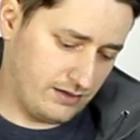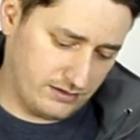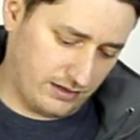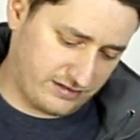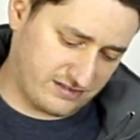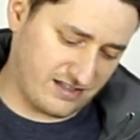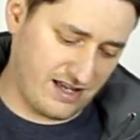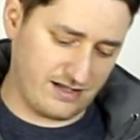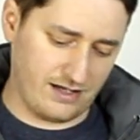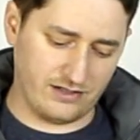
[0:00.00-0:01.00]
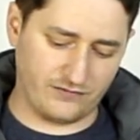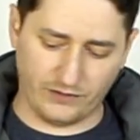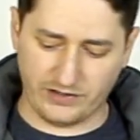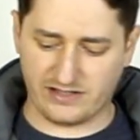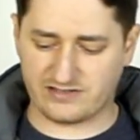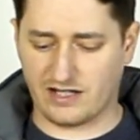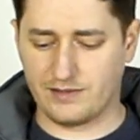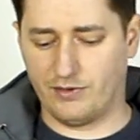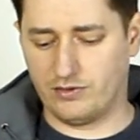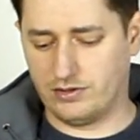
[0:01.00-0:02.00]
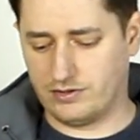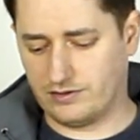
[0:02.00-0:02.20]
Like I said, it is fully extendable,